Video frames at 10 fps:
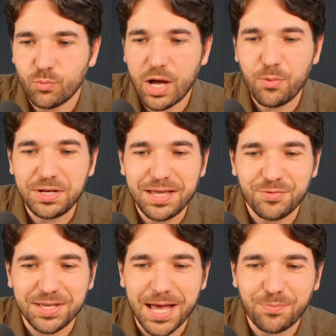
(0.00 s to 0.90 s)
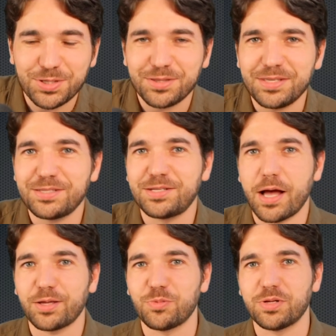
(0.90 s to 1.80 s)
Why would he have kept these
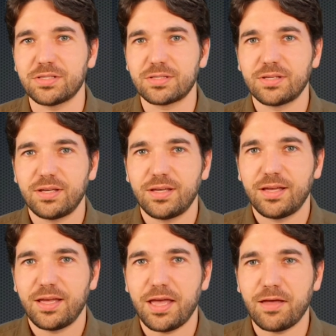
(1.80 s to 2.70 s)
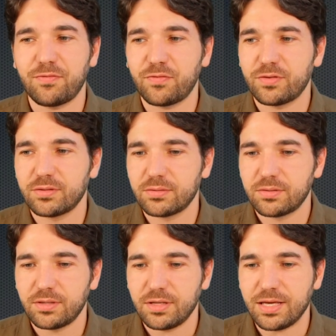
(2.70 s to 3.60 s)
documents if
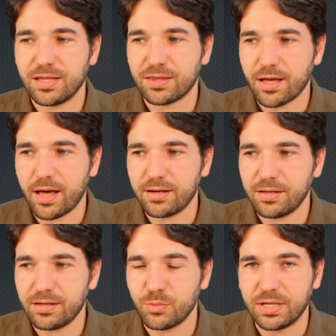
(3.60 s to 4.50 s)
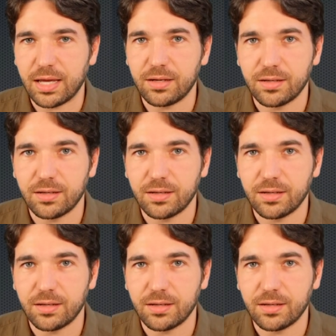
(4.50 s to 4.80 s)
he thought he would get